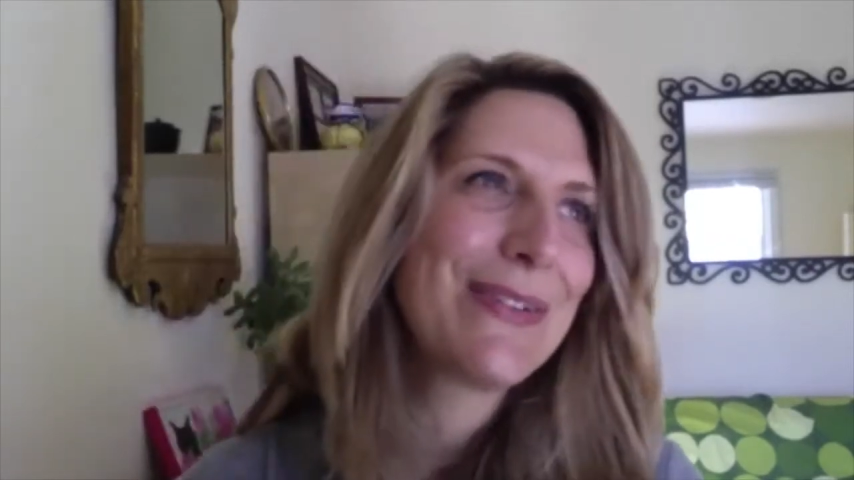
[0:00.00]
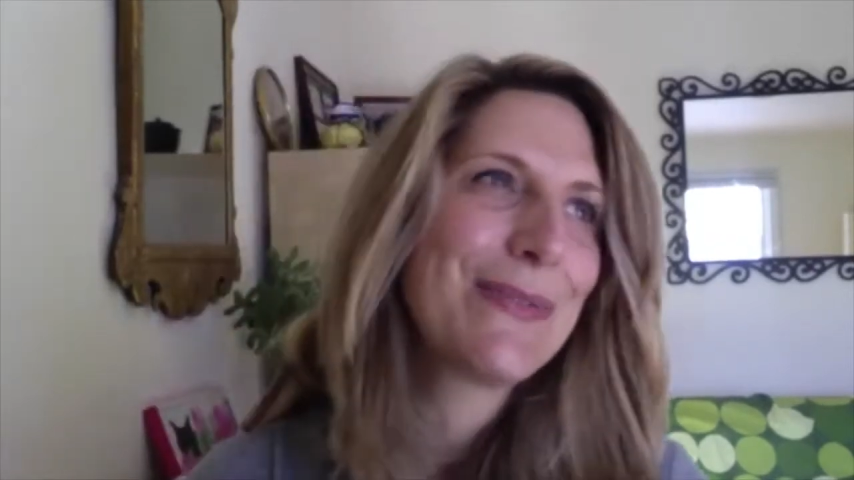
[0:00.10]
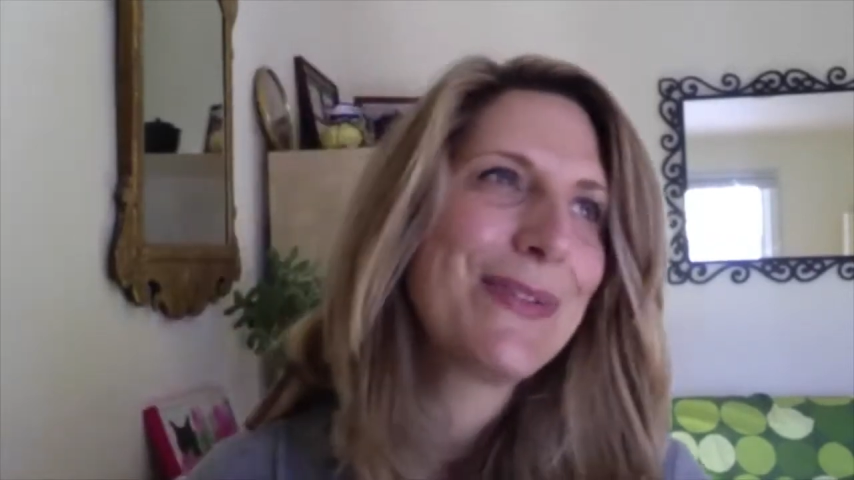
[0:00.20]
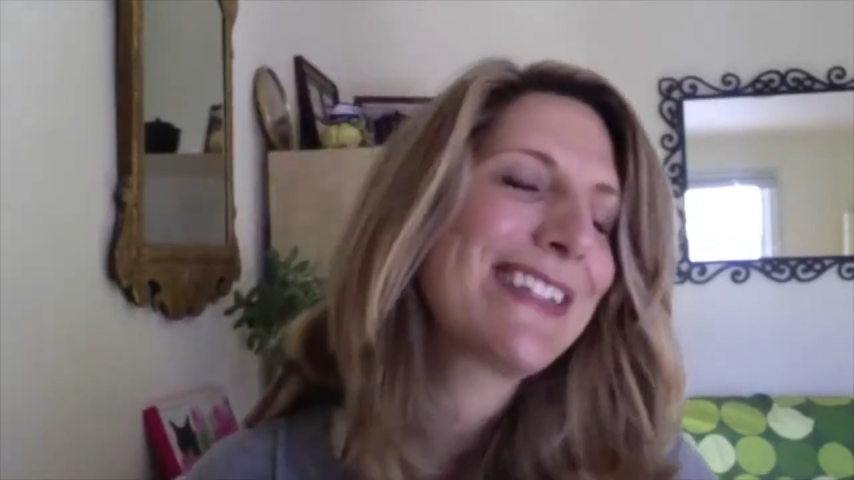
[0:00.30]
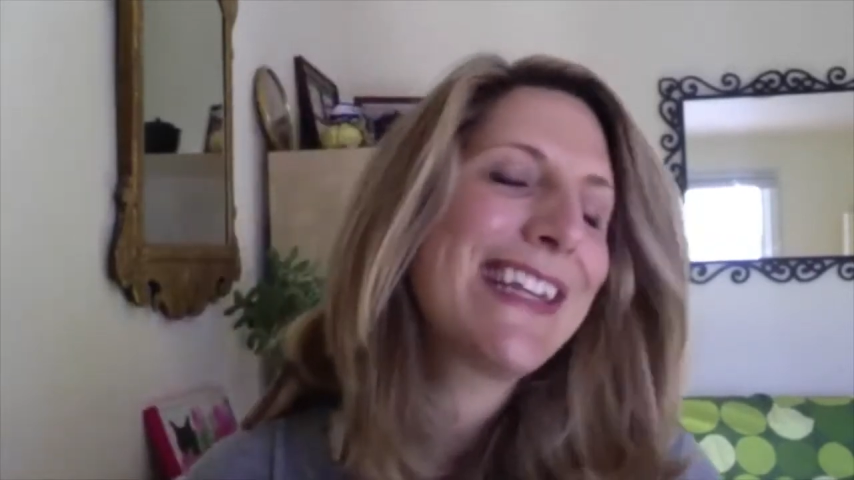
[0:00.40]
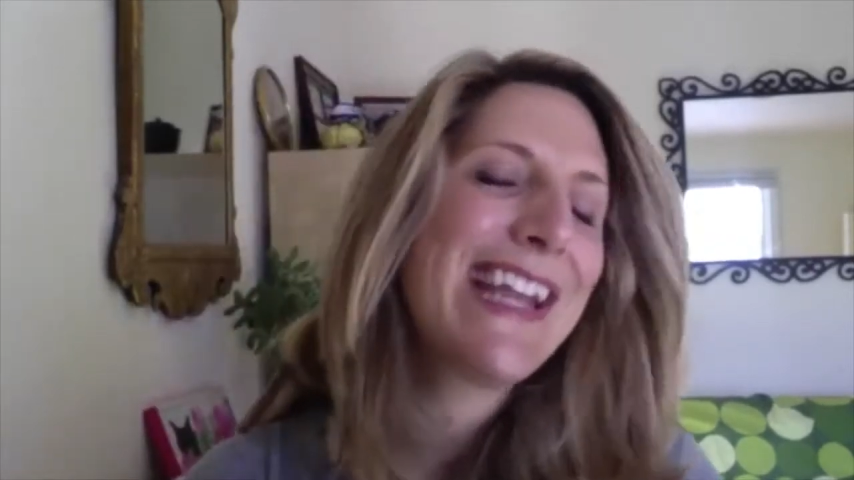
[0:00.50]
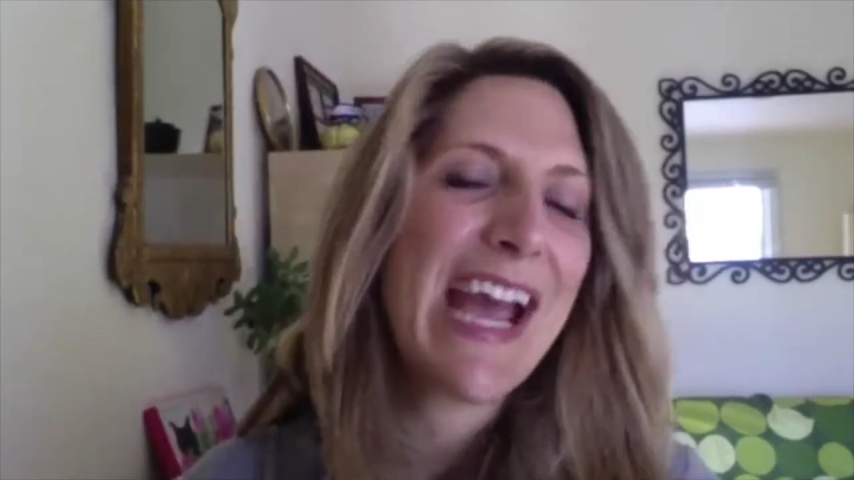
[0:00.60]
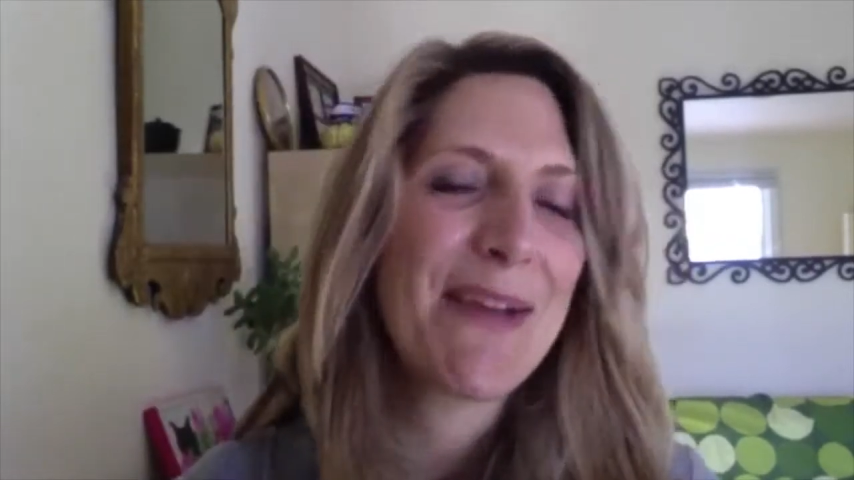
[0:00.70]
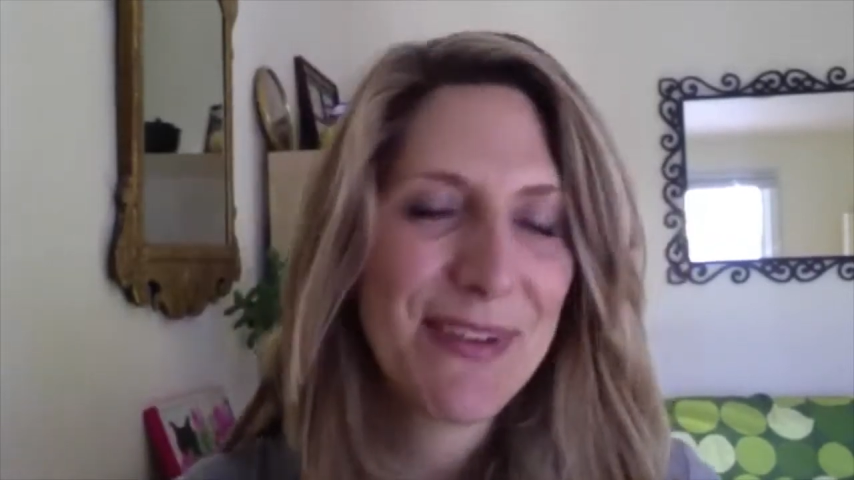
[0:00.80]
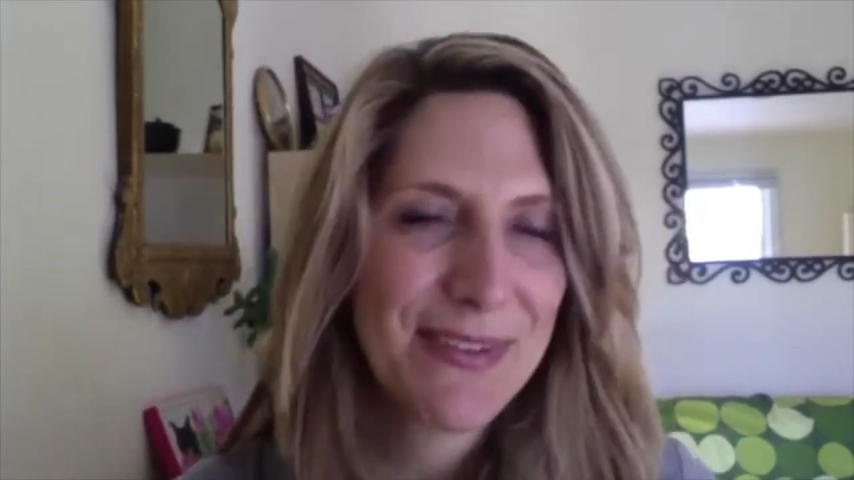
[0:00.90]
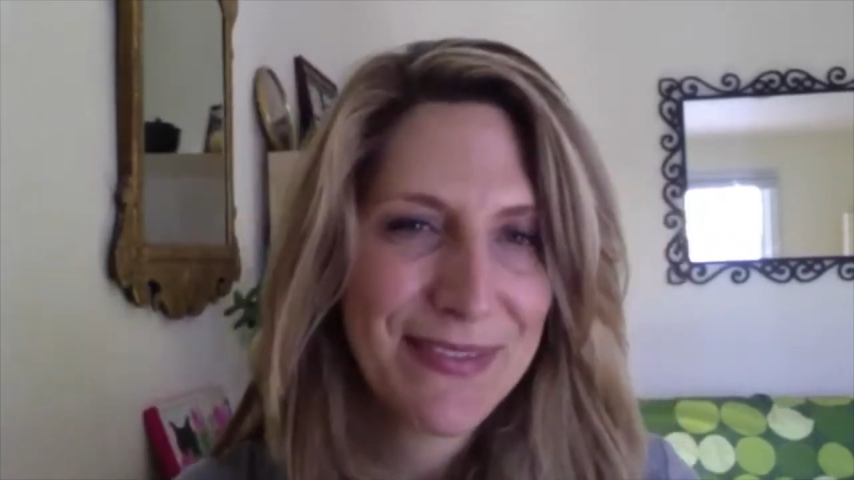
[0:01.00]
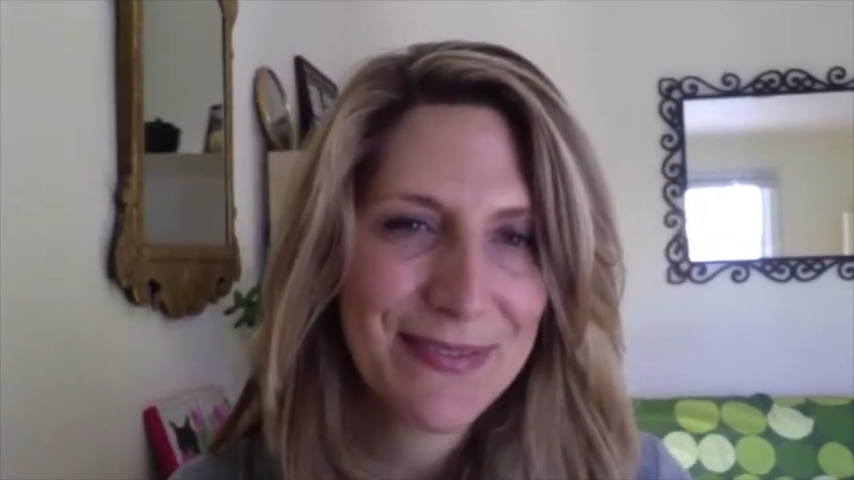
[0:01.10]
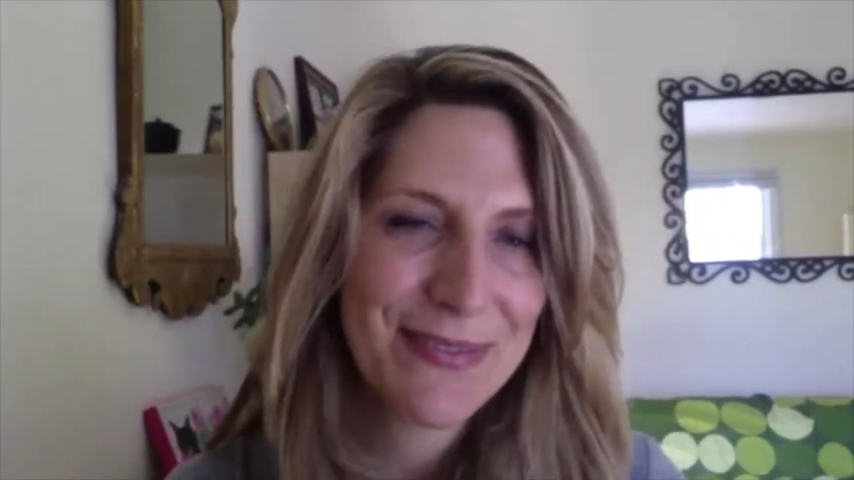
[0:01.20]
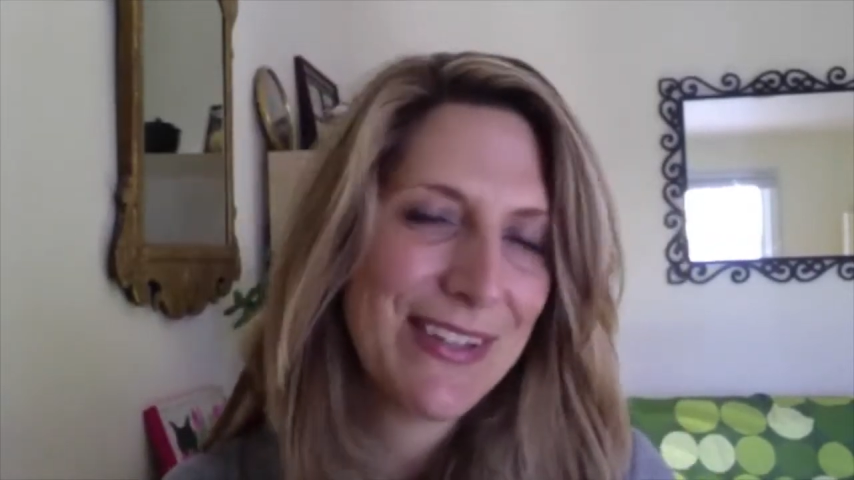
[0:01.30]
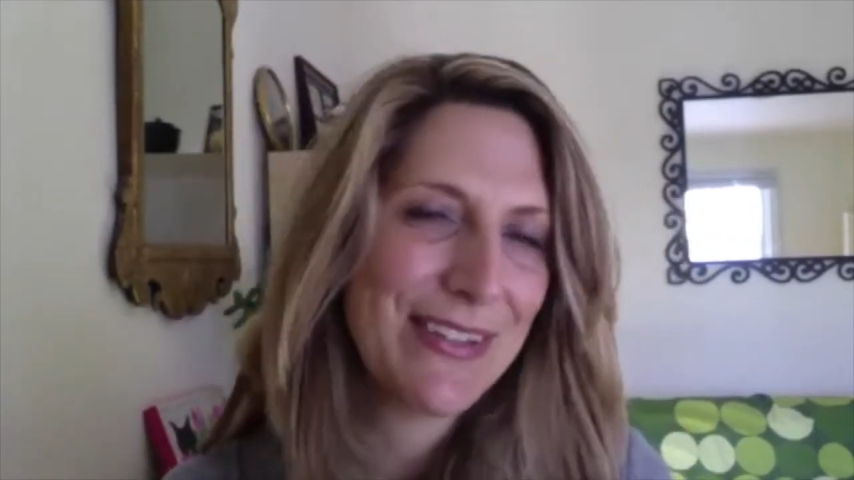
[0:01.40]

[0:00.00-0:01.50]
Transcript: what's going to happen when you